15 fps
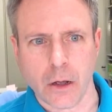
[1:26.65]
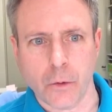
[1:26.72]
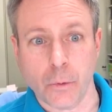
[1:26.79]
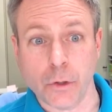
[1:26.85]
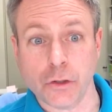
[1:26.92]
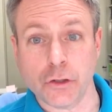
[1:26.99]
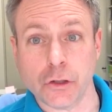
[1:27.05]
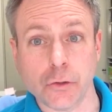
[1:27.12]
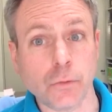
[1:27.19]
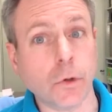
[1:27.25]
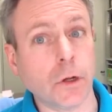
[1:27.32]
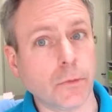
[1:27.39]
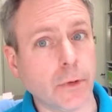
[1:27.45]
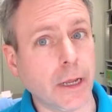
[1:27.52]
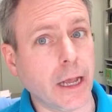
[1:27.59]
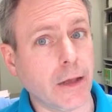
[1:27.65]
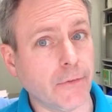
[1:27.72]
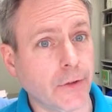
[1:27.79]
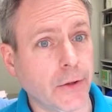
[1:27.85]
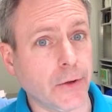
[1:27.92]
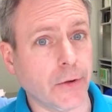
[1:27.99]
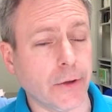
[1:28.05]
Which is what we have
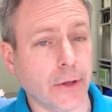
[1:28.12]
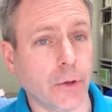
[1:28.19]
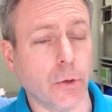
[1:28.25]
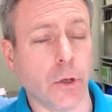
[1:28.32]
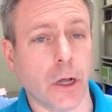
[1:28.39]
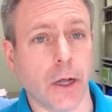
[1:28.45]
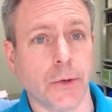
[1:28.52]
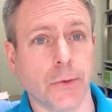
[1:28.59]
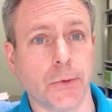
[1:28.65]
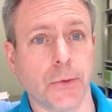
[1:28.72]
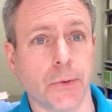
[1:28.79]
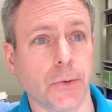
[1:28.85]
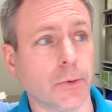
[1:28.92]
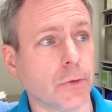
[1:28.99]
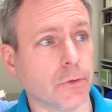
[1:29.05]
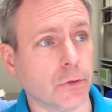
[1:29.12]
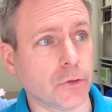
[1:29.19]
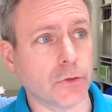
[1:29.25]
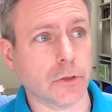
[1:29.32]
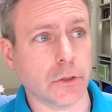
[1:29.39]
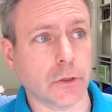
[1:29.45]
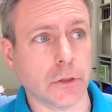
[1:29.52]
here at Hokkaido
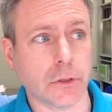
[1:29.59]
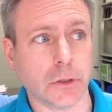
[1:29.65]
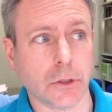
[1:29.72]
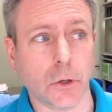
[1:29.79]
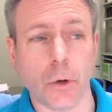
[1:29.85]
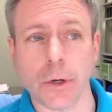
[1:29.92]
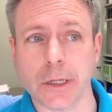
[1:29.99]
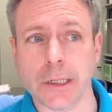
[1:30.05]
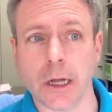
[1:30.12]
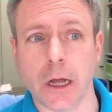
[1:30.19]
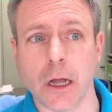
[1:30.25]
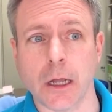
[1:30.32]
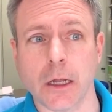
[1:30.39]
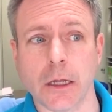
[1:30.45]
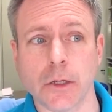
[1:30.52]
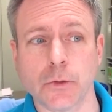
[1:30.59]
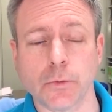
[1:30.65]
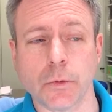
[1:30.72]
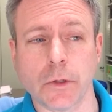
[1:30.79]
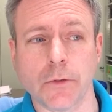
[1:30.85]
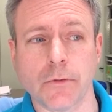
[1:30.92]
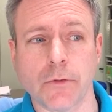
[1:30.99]
University. And Hokudai is
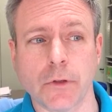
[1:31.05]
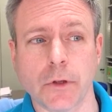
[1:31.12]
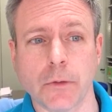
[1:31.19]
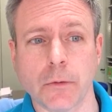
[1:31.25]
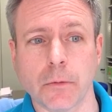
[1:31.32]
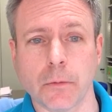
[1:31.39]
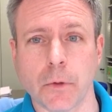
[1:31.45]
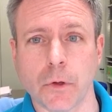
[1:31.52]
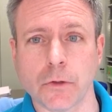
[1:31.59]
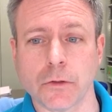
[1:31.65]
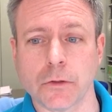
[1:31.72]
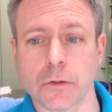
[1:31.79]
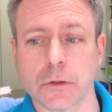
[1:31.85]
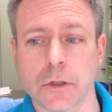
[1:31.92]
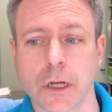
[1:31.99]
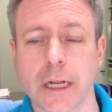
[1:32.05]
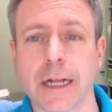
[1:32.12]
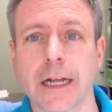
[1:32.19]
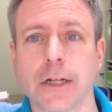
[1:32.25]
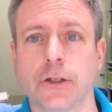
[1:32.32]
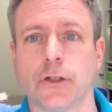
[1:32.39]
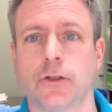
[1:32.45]
one of the most
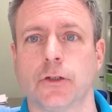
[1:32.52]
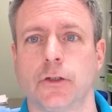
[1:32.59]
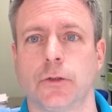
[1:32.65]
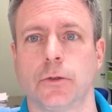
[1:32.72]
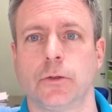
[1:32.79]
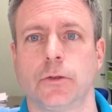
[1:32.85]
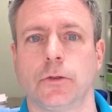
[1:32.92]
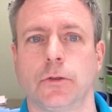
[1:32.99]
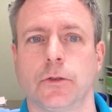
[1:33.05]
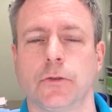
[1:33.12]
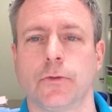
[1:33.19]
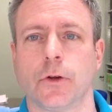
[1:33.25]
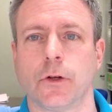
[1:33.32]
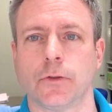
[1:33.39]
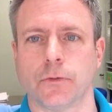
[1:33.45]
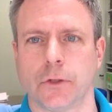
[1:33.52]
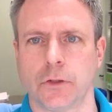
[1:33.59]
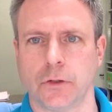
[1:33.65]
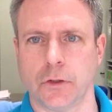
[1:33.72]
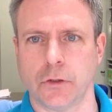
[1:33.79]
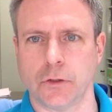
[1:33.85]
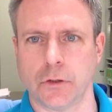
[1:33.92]
cutting-edge institutions as far as
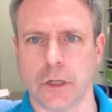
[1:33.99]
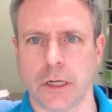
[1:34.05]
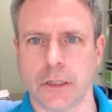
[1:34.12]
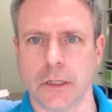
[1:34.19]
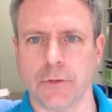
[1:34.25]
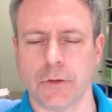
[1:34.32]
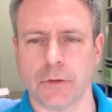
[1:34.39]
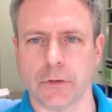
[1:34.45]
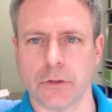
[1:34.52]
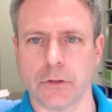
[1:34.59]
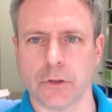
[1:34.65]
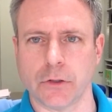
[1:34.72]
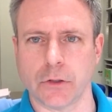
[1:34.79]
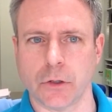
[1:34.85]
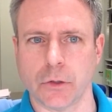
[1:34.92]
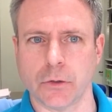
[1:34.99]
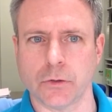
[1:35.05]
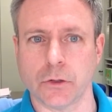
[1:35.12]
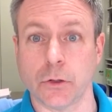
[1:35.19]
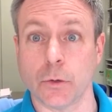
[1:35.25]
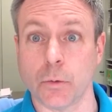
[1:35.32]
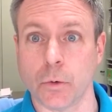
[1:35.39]
research, scientific research goes
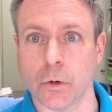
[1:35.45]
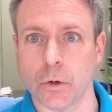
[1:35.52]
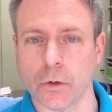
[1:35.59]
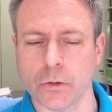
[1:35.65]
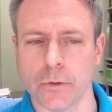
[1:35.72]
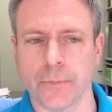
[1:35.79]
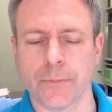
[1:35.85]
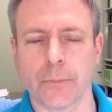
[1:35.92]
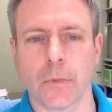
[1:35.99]
in the world.